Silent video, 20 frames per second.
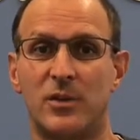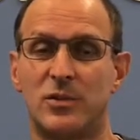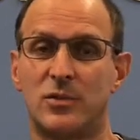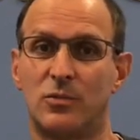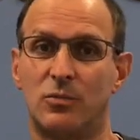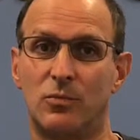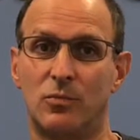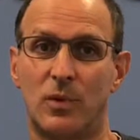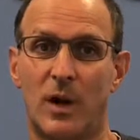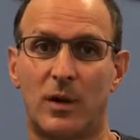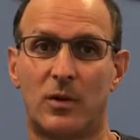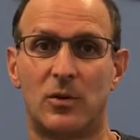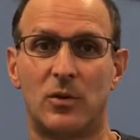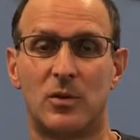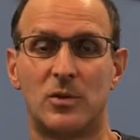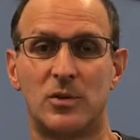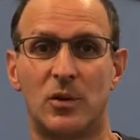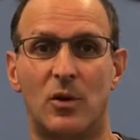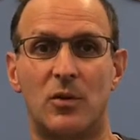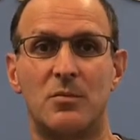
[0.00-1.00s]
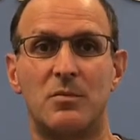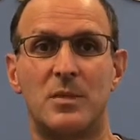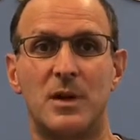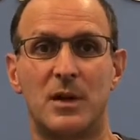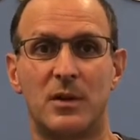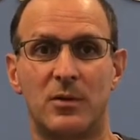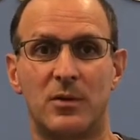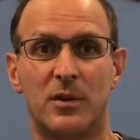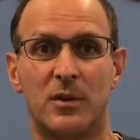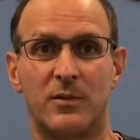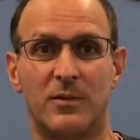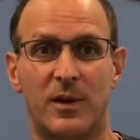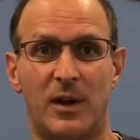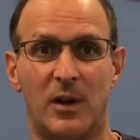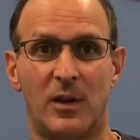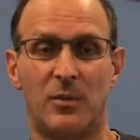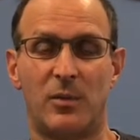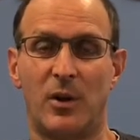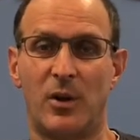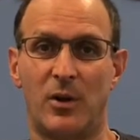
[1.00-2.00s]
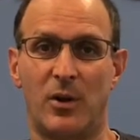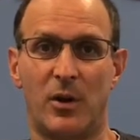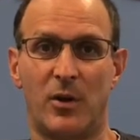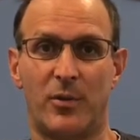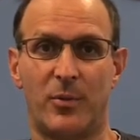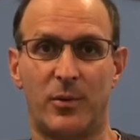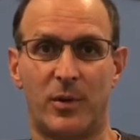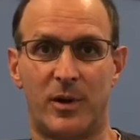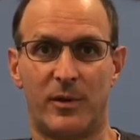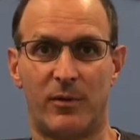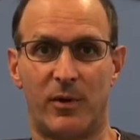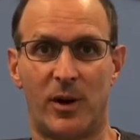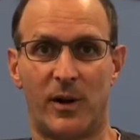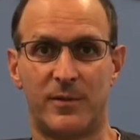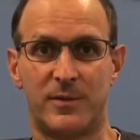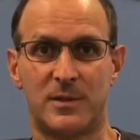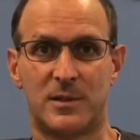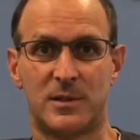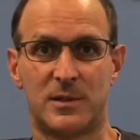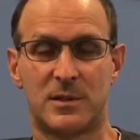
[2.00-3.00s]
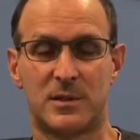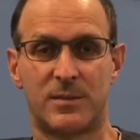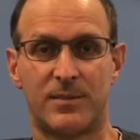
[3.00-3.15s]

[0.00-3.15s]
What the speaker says: records are immediately available at all 3 of our offices.